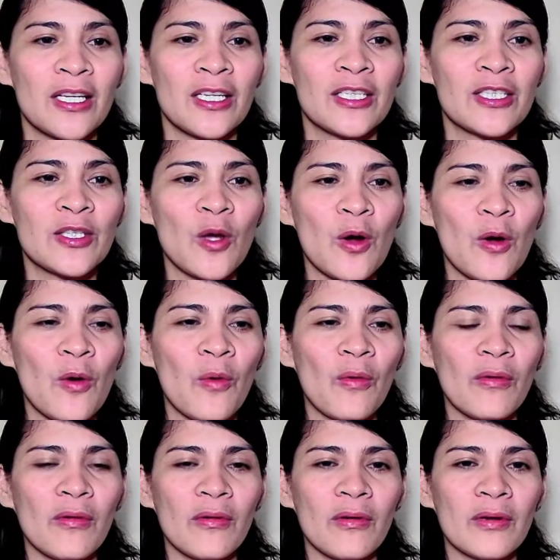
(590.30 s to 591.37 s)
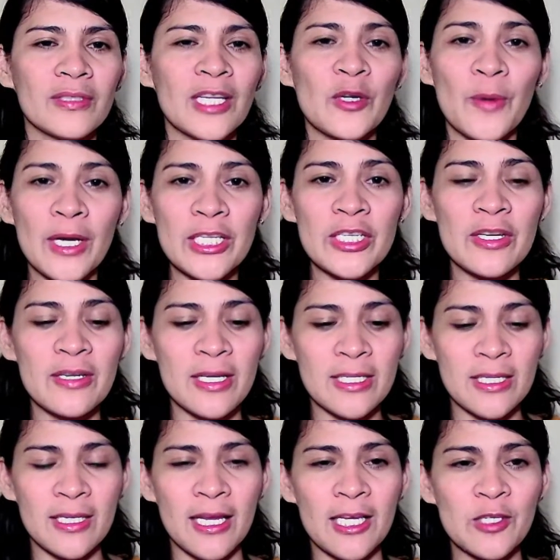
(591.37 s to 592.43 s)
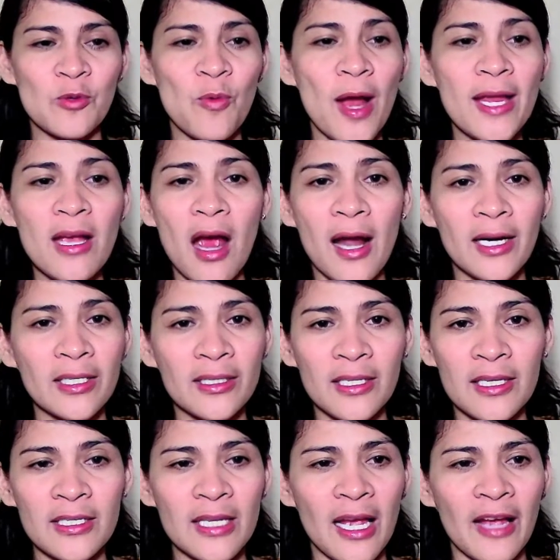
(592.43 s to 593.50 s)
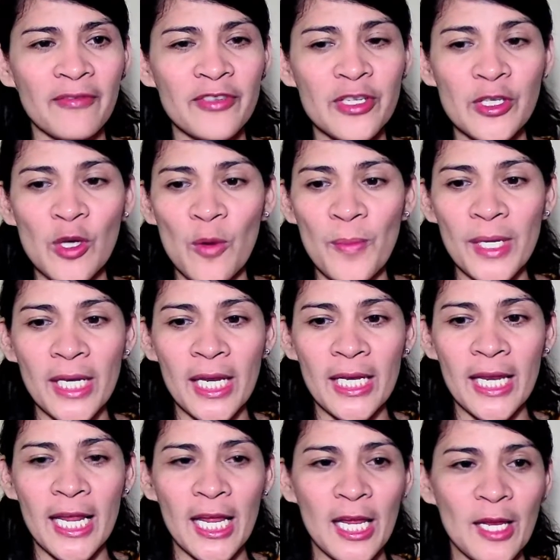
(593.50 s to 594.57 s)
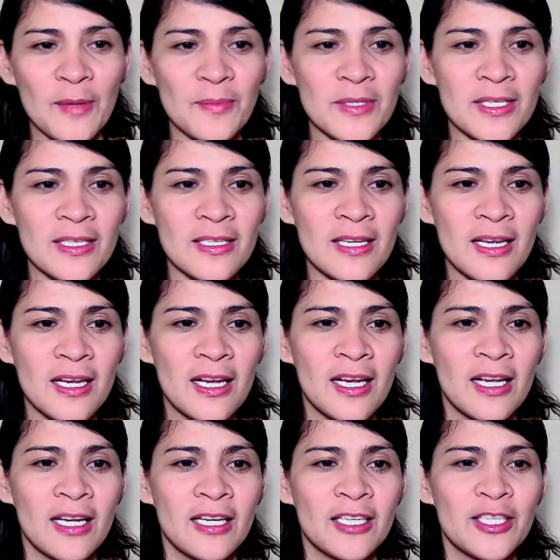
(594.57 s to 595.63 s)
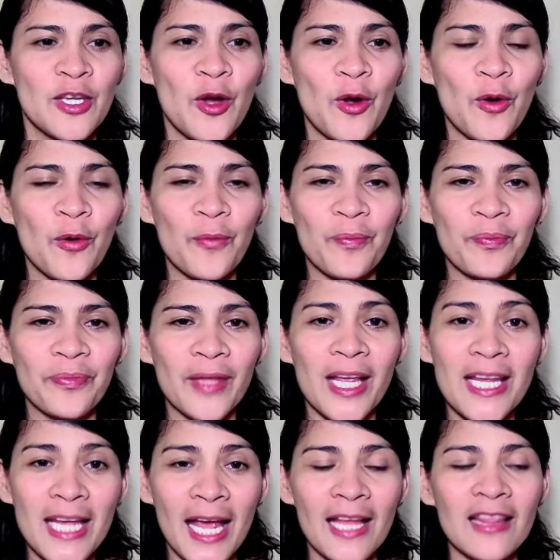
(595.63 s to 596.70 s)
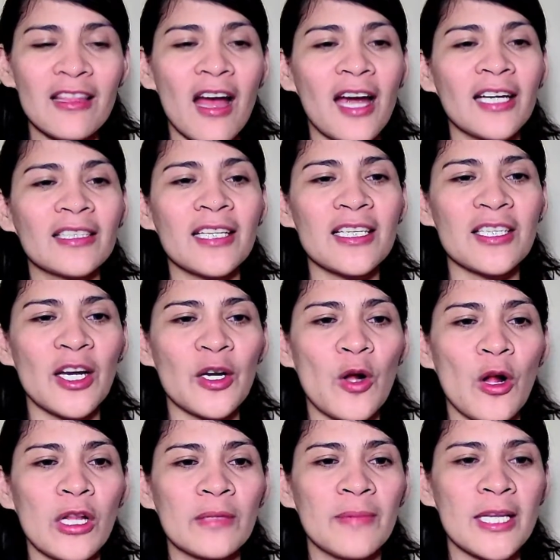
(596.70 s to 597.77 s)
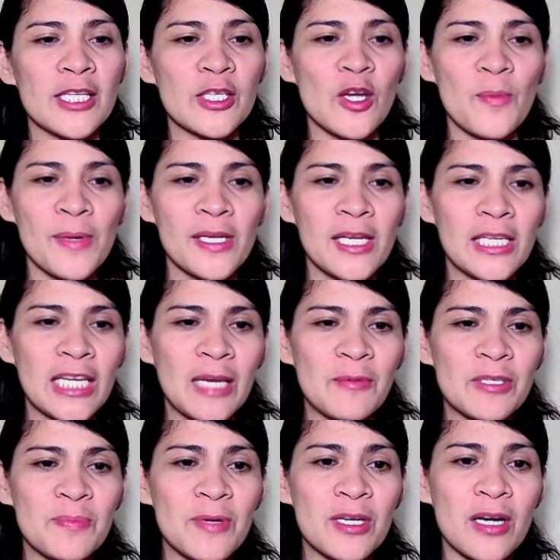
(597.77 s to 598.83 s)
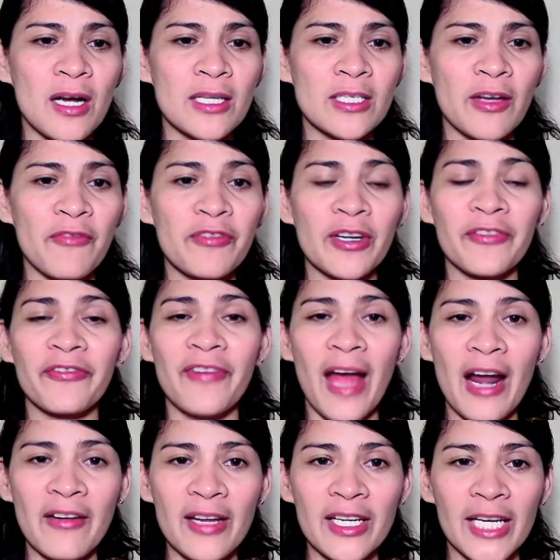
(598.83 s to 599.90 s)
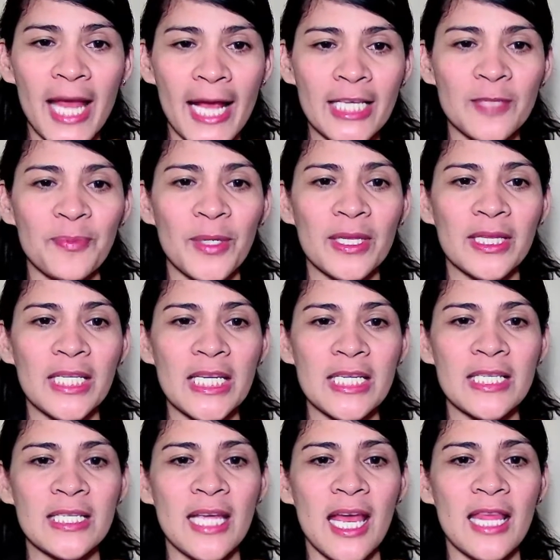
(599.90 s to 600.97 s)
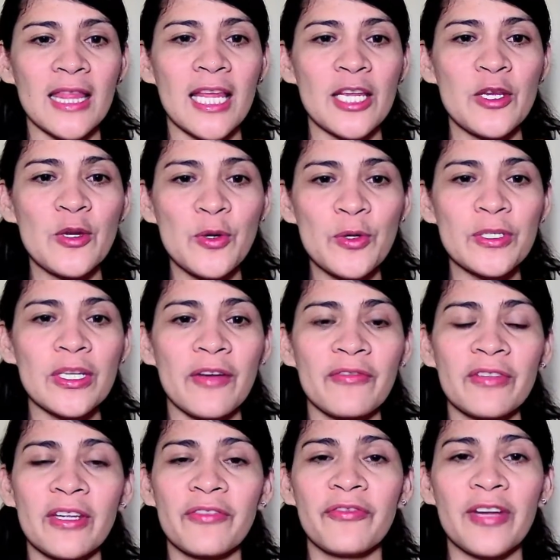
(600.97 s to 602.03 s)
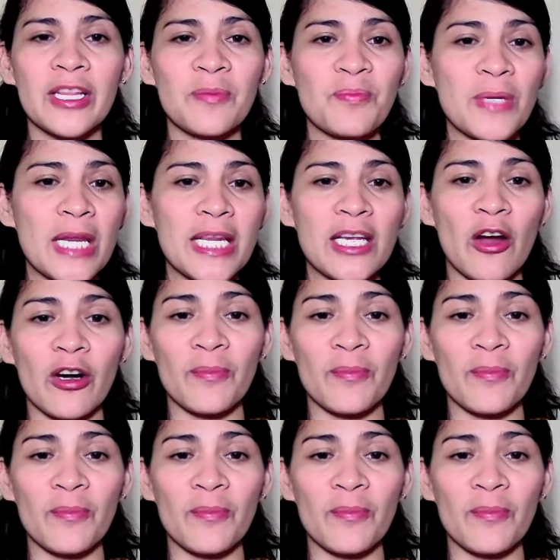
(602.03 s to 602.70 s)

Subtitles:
So the question is this: why artists have so many names? So Again, the artists are called by so many names because of their varied expertise in the use of different media or